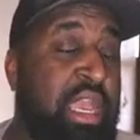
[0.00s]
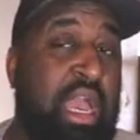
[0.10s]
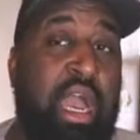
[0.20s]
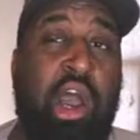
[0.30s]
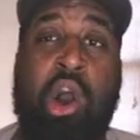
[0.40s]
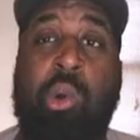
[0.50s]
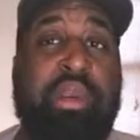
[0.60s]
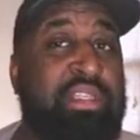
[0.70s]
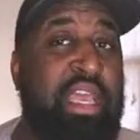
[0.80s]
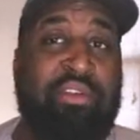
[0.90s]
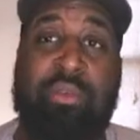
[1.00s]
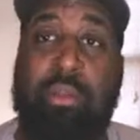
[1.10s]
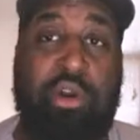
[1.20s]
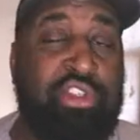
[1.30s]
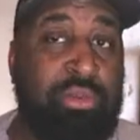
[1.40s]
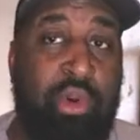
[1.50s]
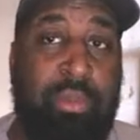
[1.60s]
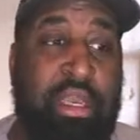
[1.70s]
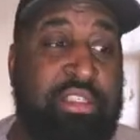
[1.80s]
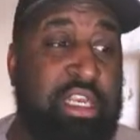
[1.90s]
I always have a mulching mower
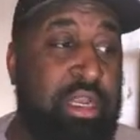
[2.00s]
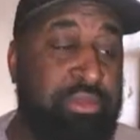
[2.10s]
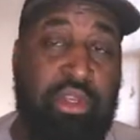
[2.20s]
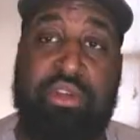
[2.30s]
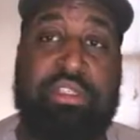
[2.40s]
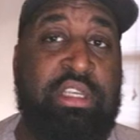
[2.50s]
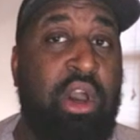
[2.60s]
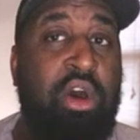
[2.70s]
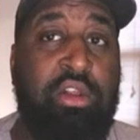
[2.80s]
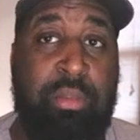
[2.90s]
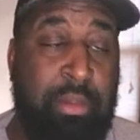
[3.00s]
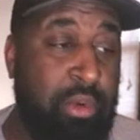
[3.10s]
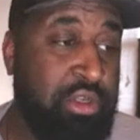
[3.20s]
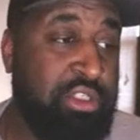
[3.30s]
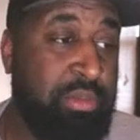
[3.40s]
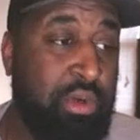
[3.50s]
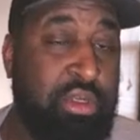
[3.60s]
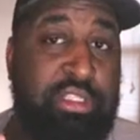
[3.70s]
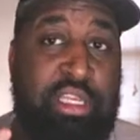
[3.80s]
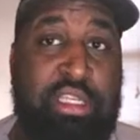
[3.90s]
in my setup. You're gonna see all of my mulching
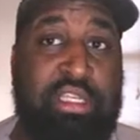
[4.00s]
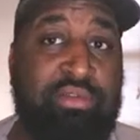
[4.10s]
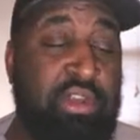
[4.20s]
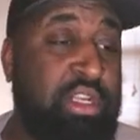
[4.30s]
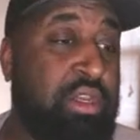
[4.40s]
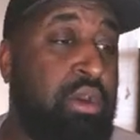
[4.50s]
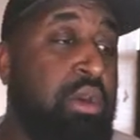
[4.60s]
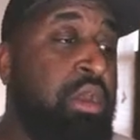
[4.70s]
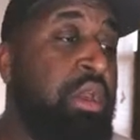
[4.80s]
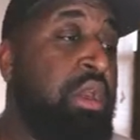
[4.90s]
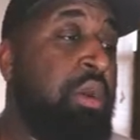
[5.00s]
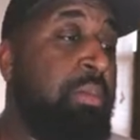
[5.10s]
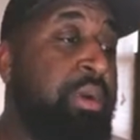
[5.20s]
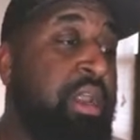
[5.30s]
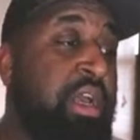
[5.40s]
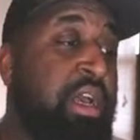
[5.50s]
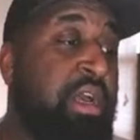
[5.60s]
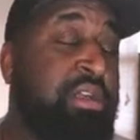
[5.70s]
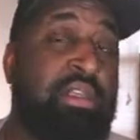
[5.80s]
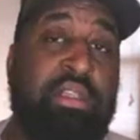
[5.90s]
mowers in this video, but
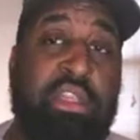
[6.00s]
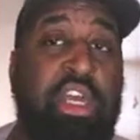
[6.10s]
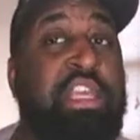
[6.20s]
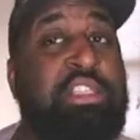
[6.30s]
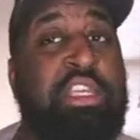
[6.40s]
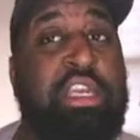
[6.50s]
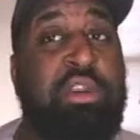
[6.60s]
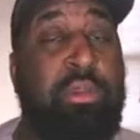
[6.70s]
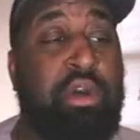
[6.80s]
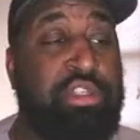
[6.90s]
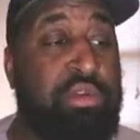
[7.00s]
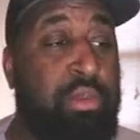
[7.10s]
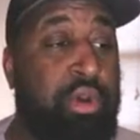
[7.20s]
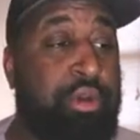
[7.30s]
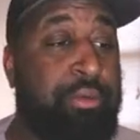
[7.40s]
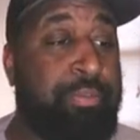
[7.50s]
look into getting a mulching mower.